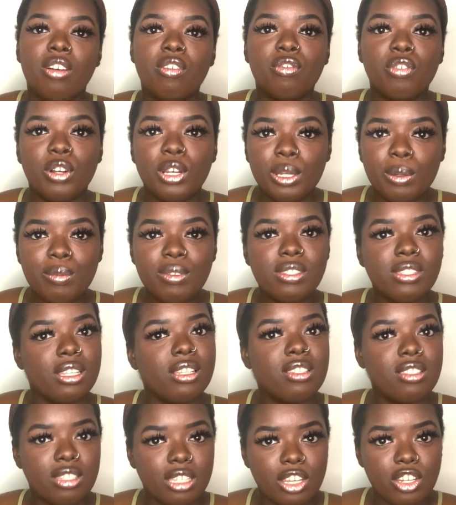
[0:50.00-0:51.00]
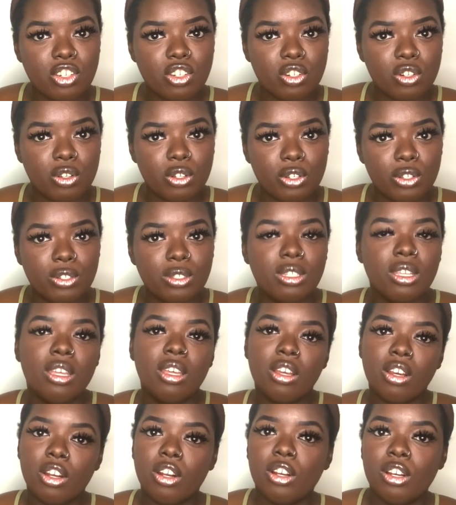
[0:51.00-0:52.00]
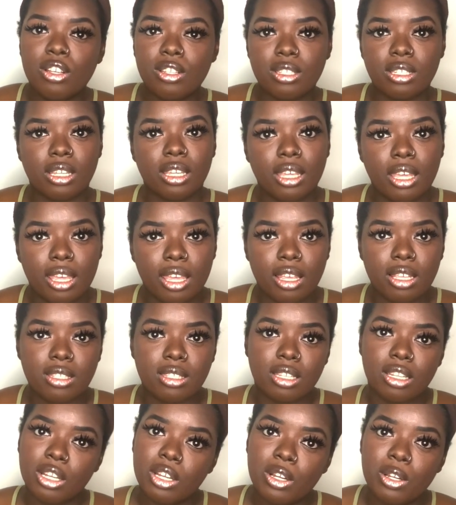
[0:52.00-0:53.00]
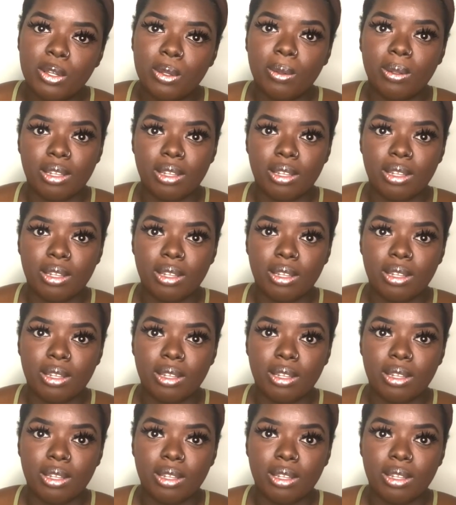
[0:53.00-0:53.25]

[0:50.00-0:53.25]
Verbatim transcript: from Sensationnel's Curls and Kinks & Co.